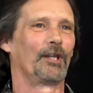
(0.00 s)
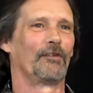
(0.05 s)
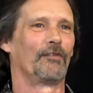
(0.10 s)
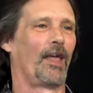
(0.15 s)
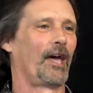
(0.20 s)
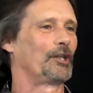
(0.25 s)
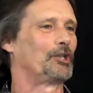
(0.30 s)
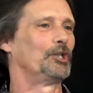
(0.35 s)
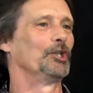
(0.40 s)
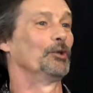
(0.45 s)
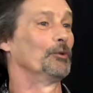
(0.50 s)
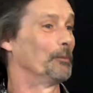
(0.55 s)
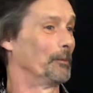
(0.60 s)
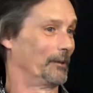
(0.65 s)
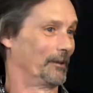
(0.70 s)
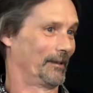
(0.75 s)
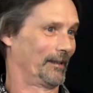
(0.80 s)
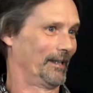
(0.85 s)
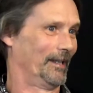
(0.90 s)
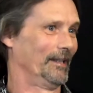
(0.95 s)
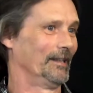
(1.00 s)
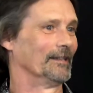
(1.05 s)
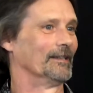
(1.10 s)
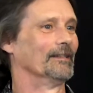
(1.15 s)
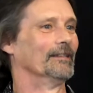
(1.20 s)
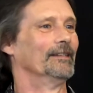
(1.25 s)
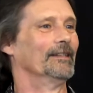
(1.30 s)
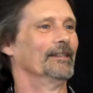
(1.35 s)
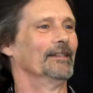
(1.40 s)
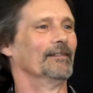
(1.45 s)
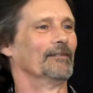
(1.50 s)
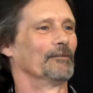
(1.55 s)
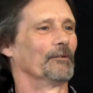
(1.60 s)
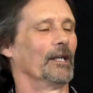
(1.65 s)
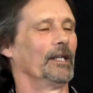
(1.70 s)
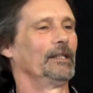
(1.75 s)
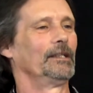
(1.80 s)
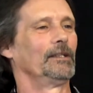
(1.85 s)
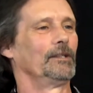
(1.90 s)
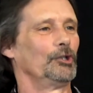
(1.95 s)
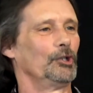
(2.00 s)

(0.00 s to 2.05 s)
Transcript: and that humor again, right?